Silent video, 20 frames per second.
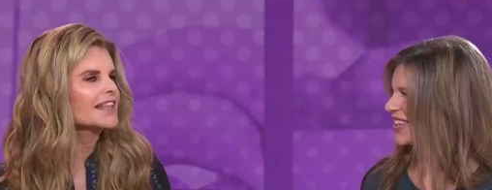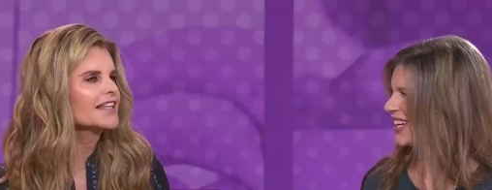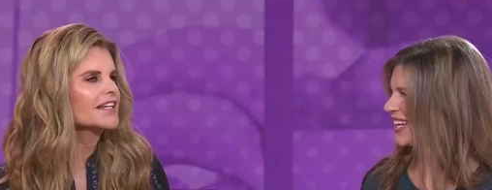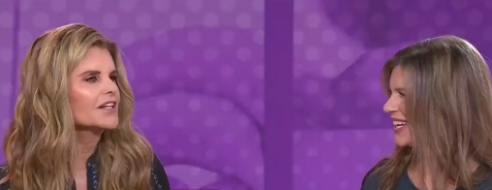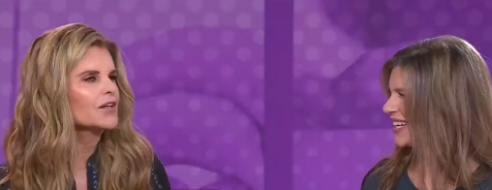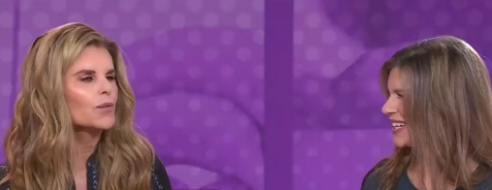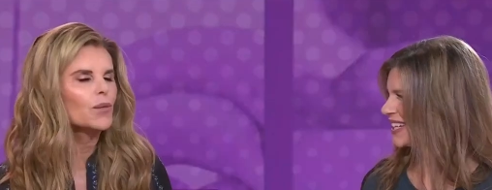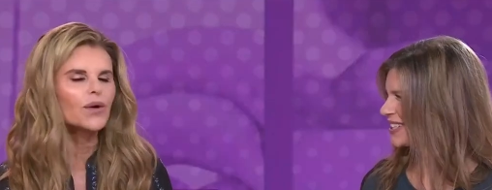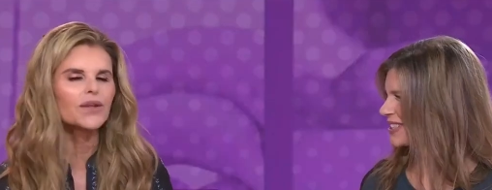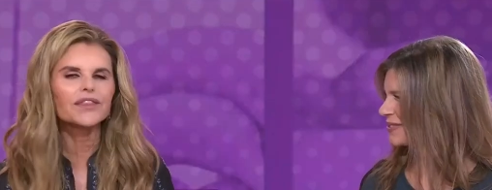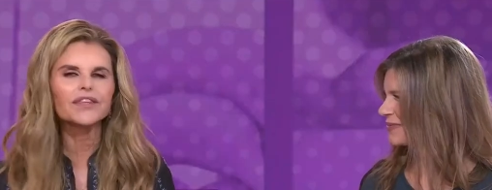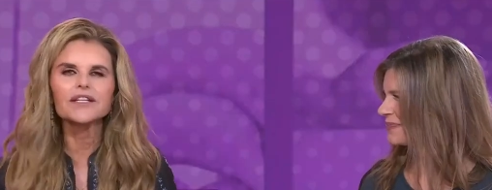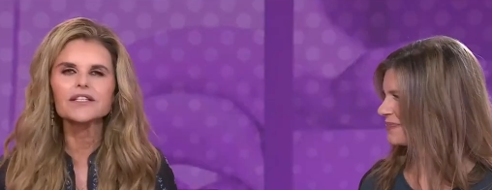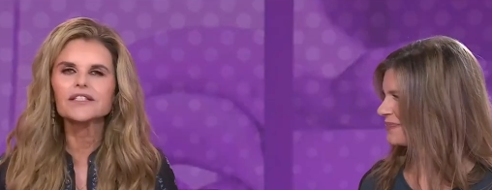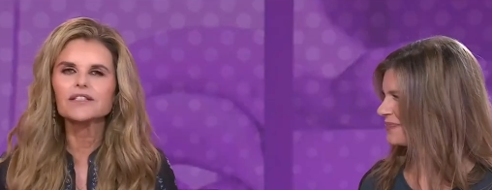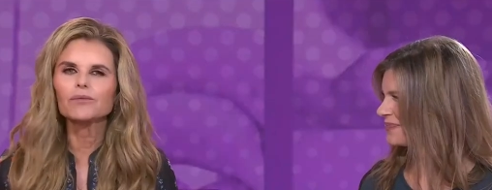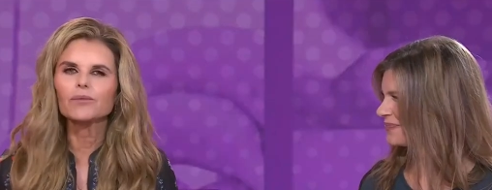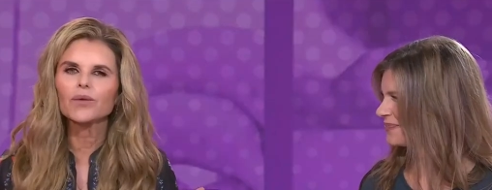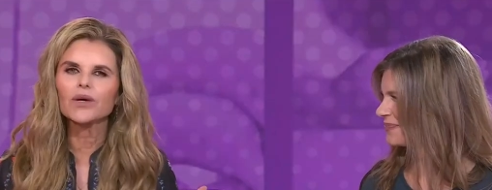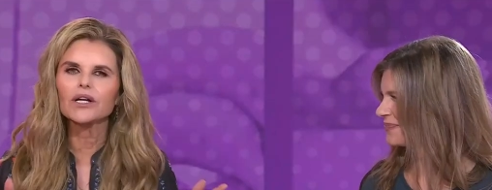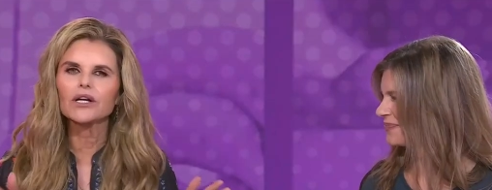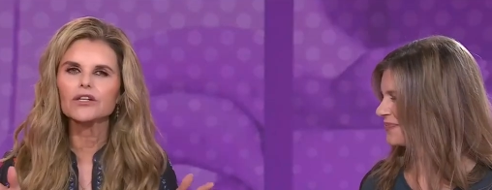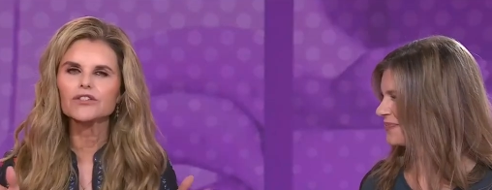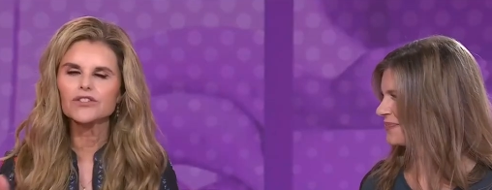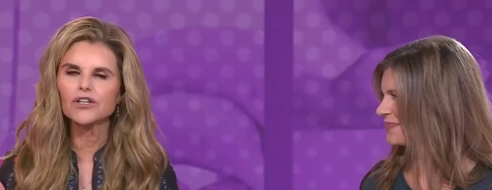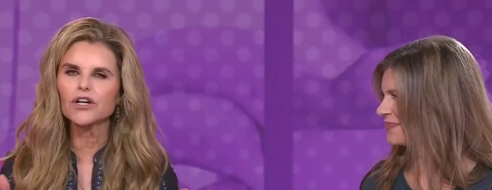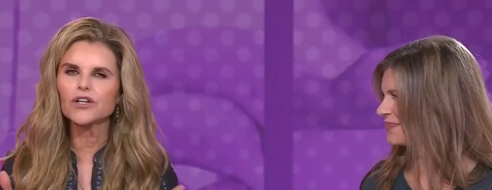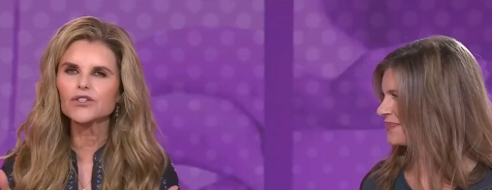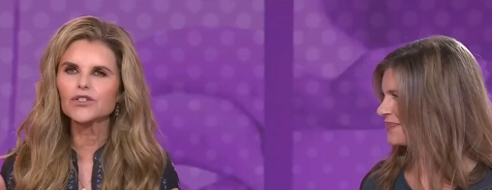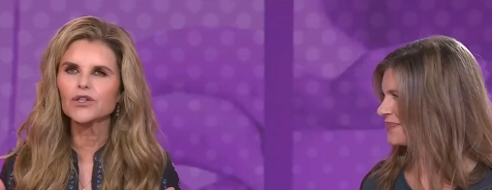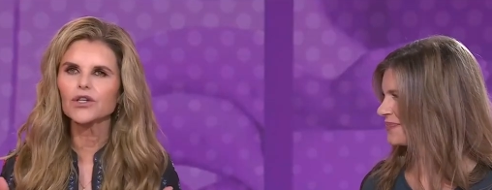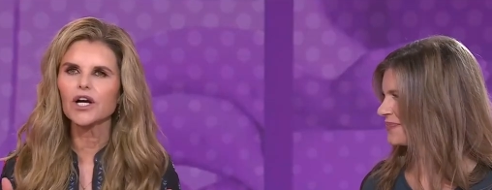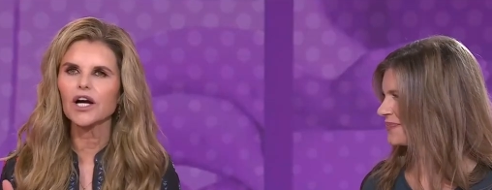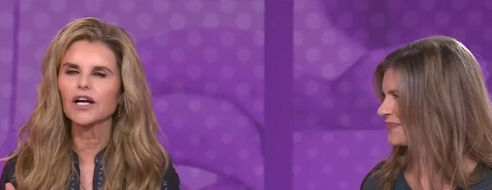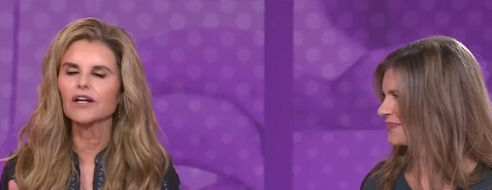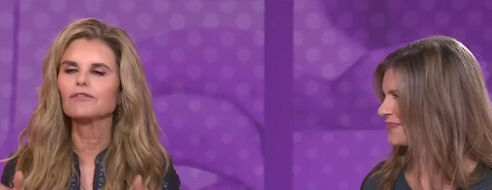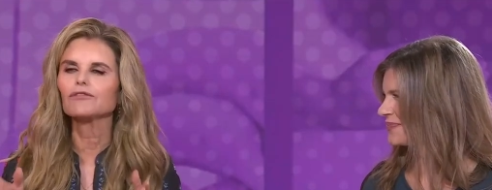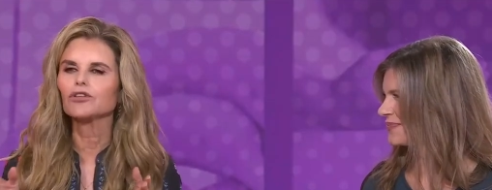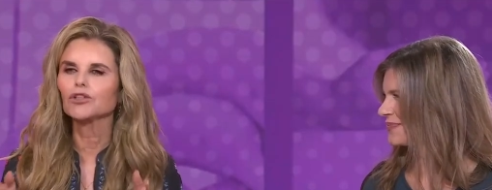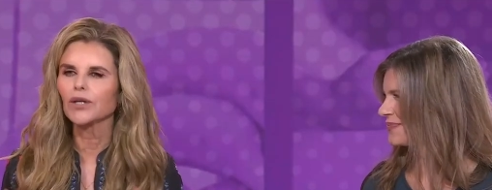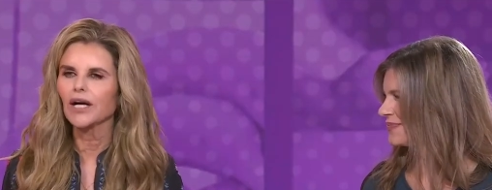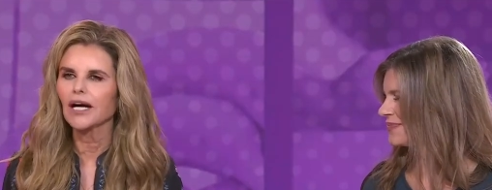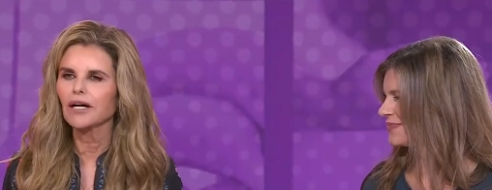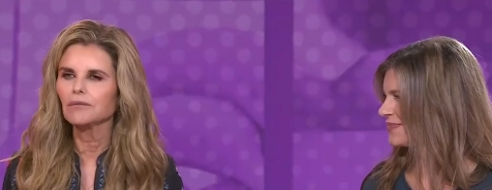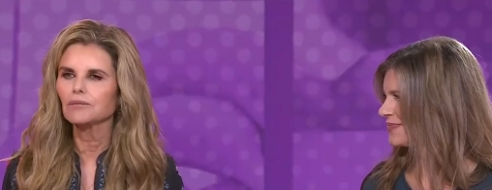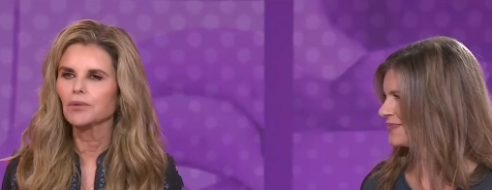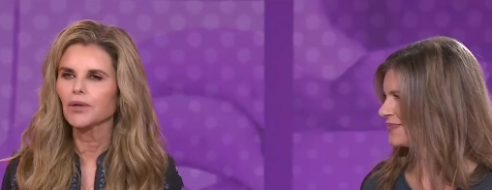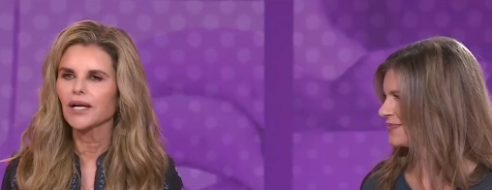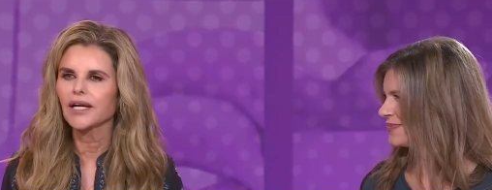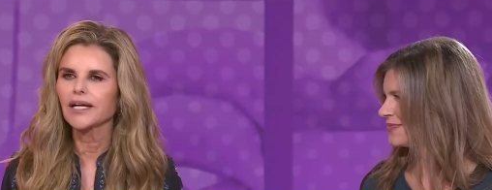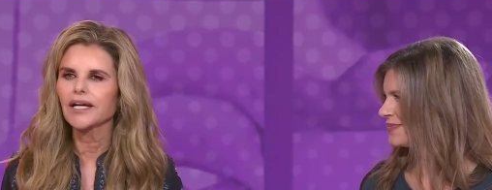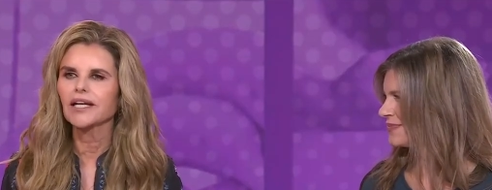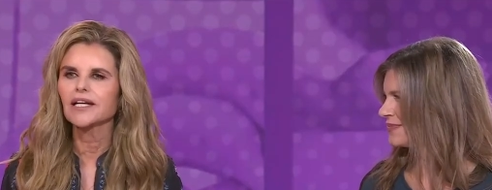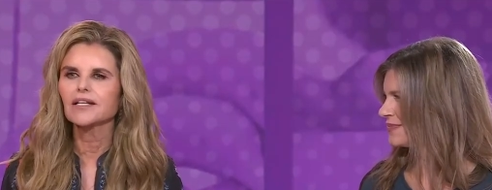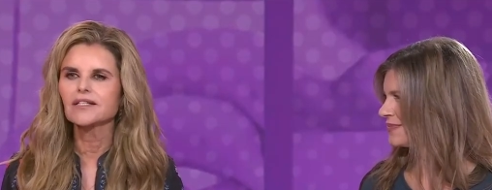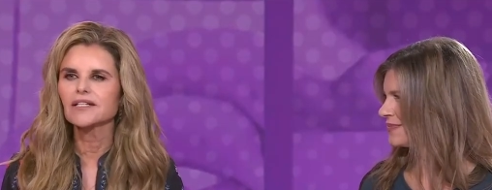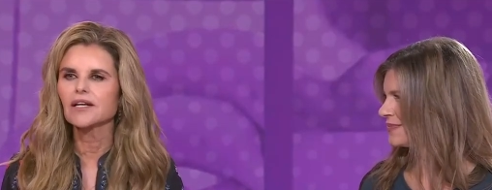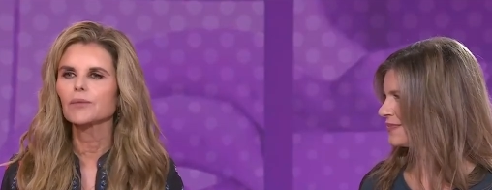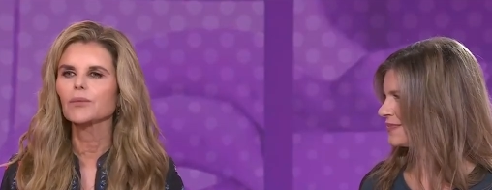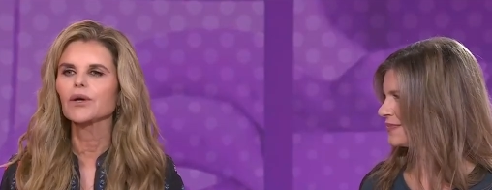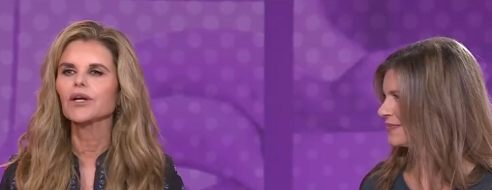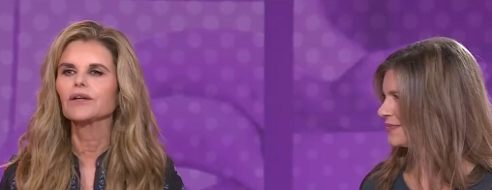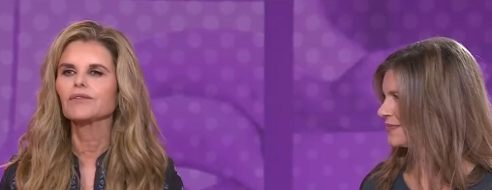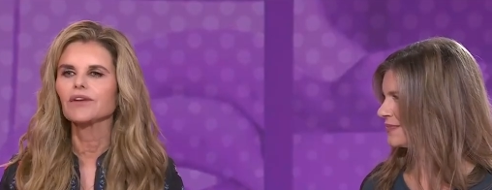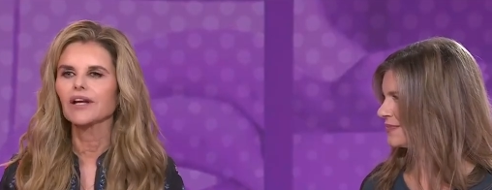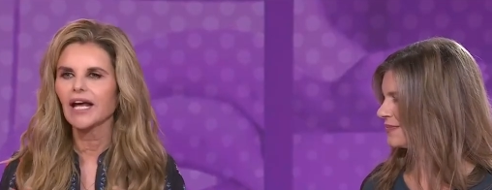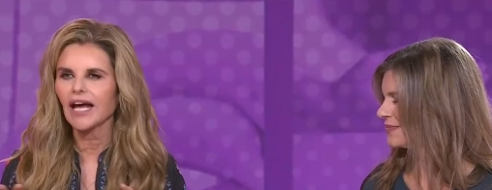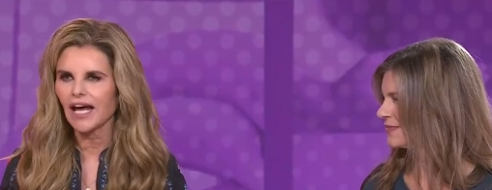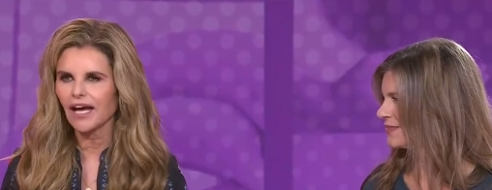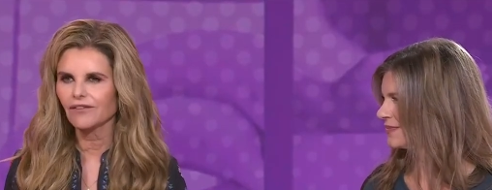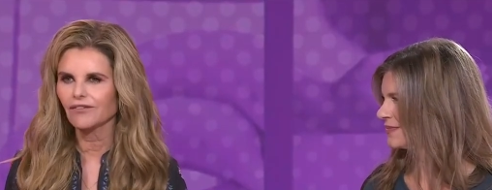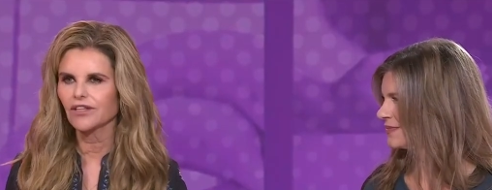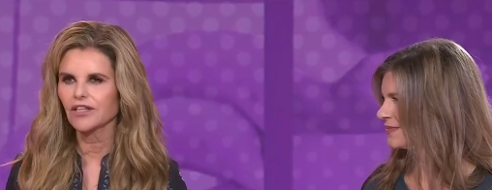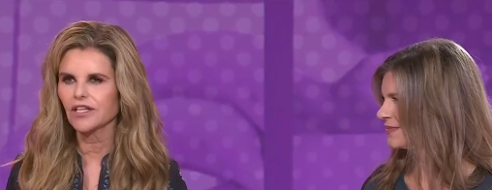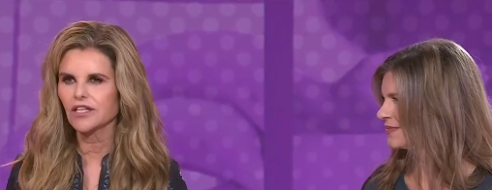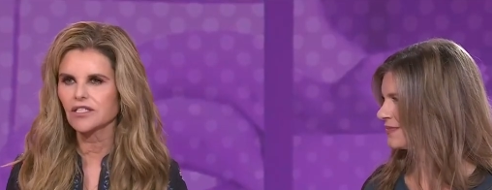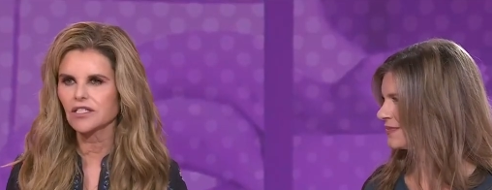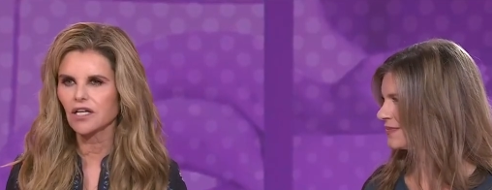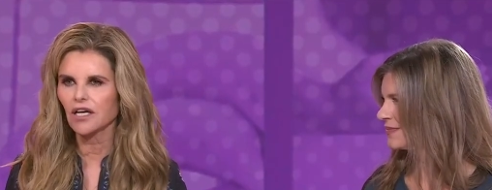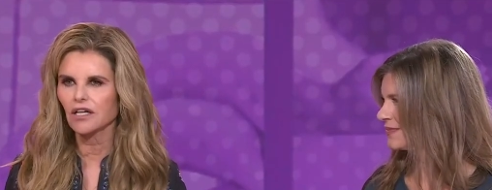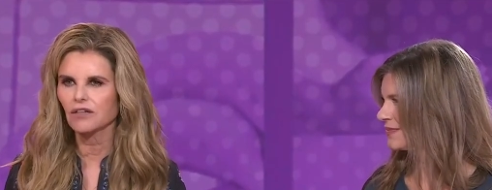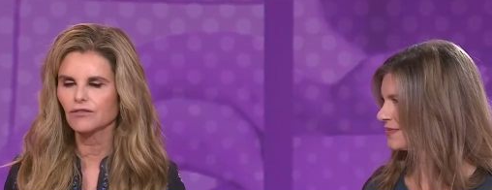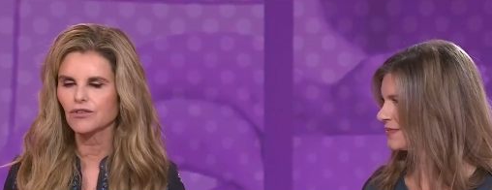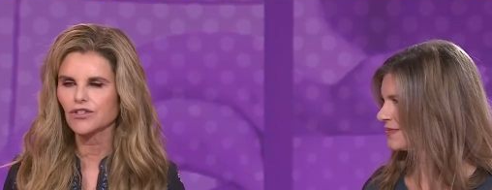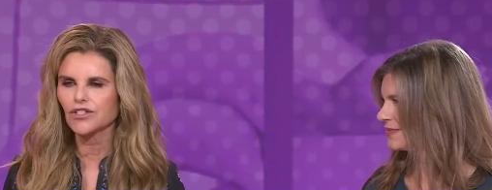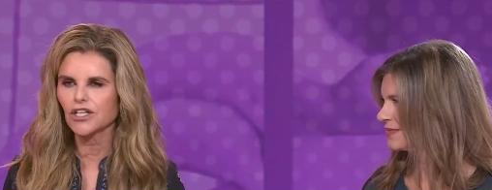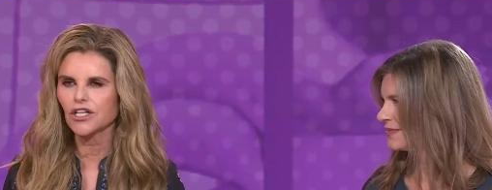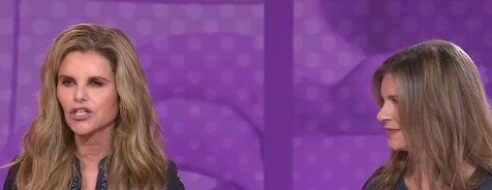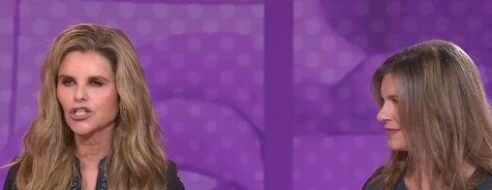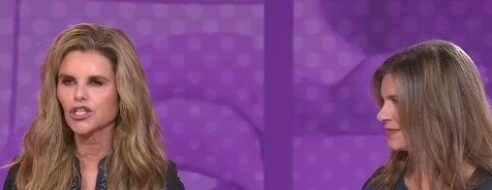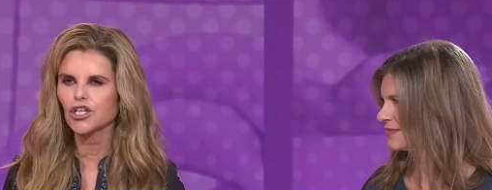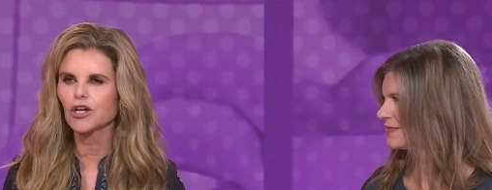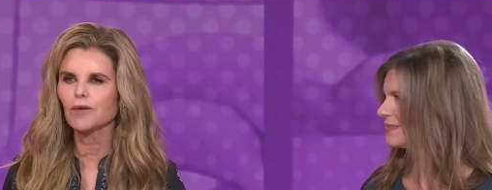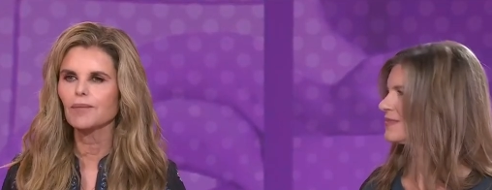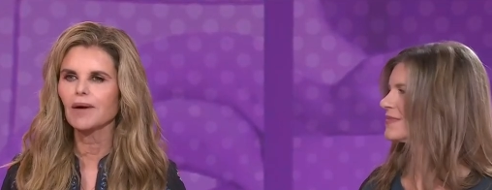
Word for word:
Speaker 1: think what this, what is also kind of groundbreaking is that we're even having this conversation yeah.